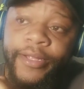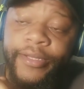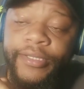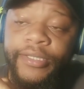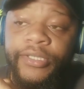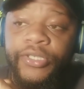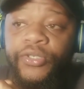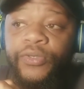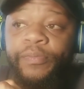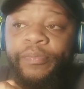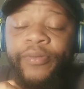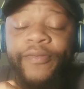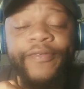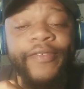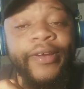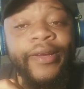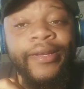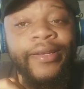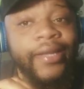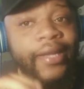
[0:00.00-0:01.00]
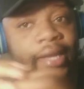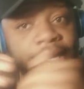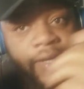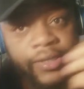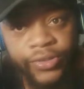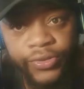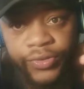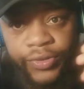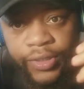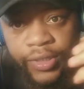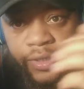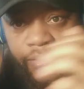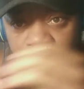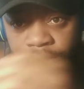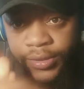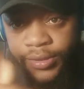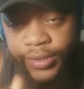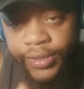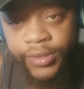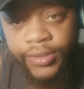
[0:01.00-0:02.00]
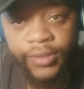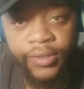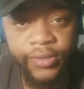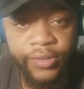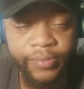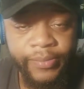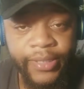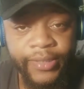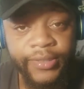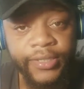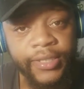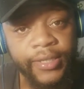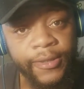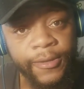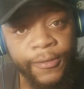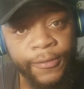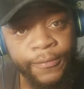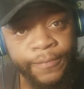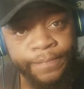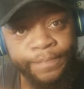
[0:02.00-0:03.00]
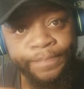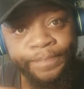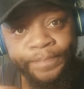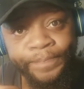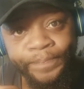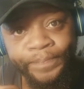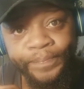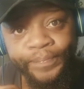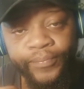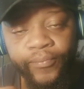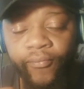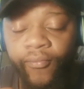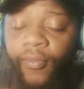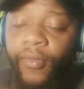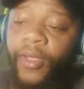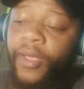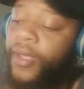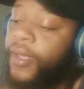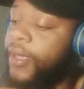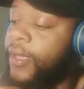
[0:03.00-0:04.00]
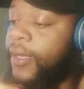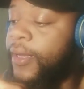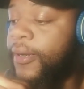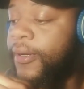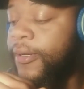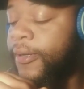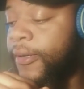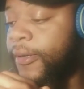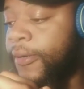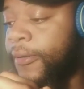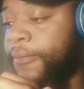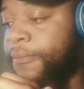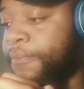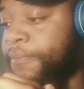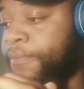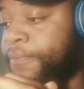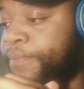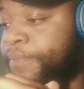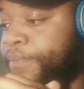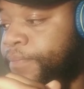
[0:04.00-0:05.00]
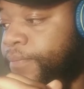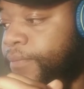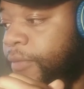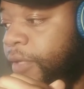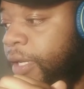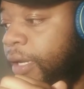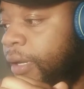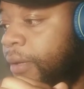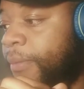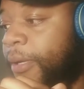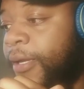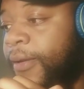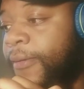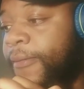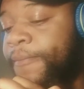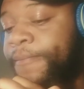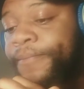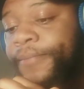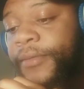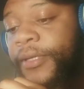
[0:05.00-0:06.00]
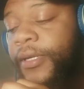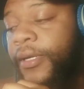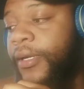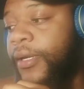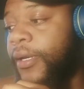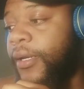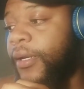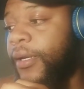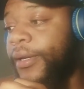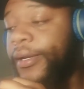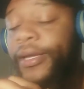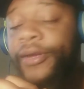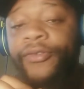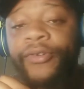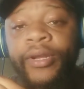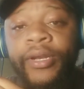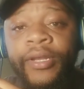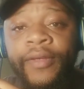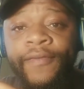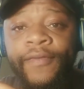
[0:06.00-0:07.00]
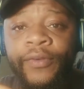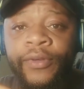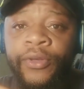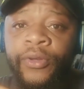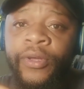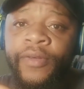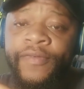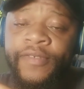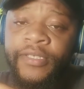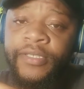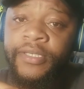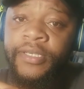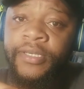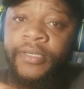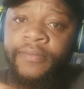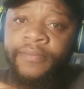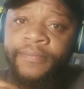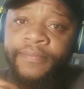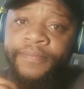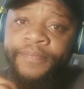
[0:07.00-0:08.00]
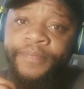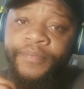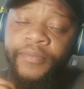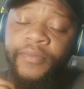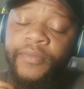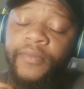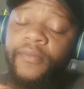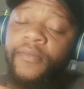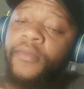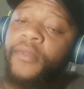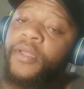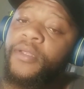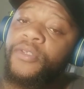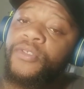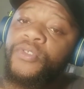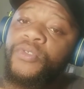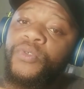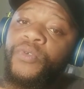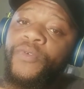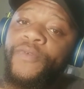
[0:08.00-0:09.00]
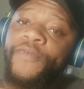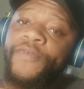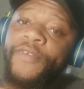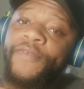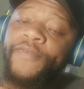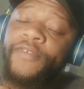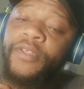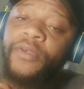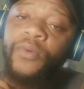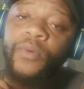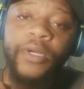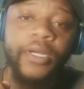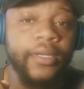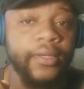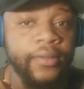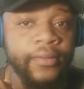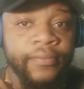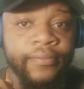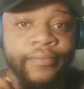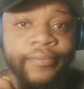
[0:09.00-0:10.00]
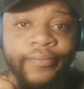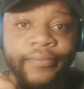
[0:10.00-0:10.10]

just to provide extra content onto my channel. And yeah, man, get ready for UFC 251.